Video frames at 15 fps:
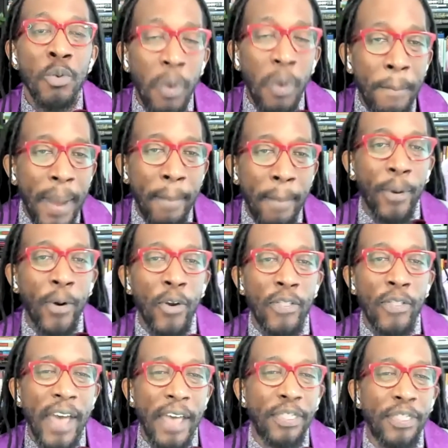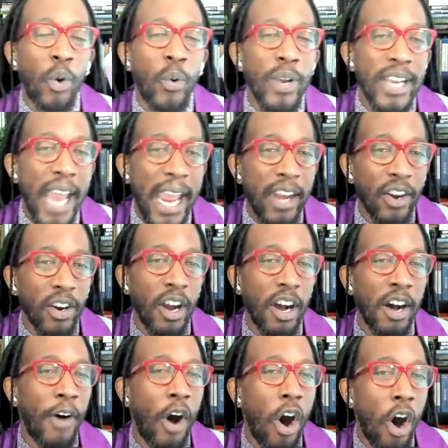Remember that the creator
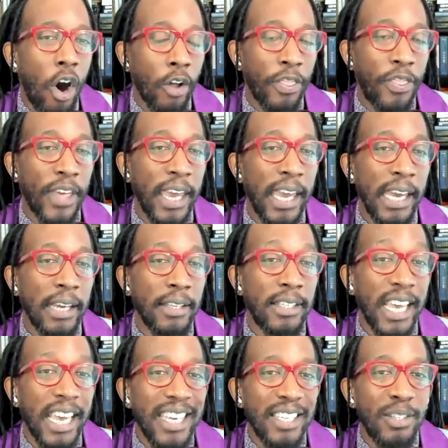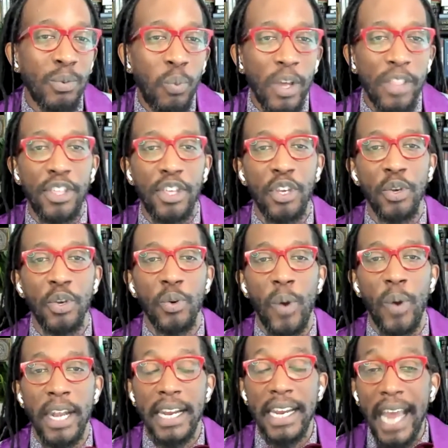of all things is with you
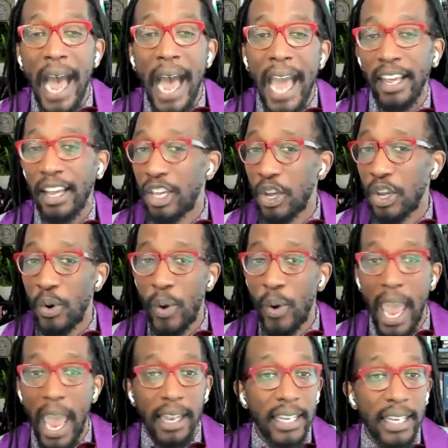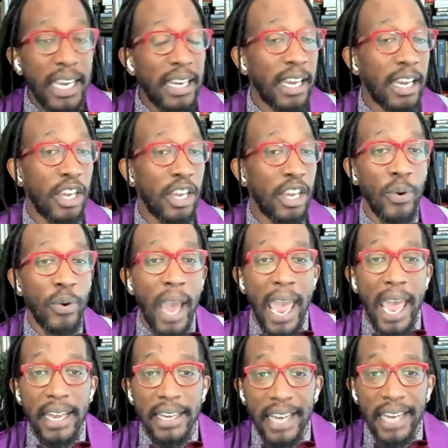and guiding you and leading you
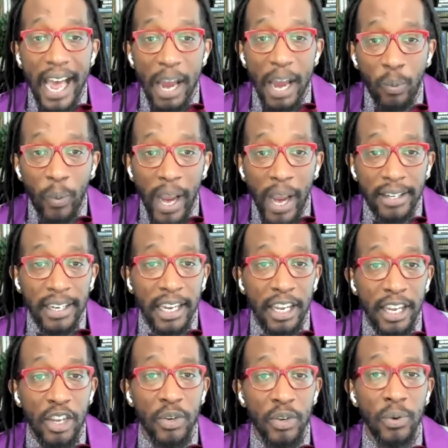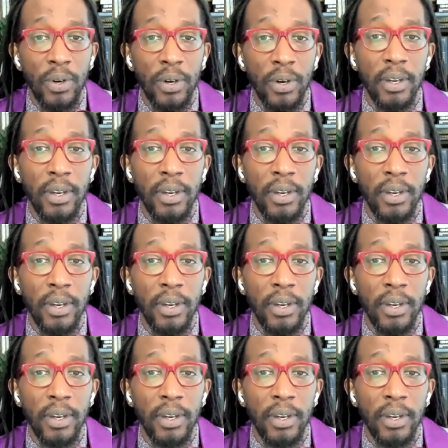and directing you.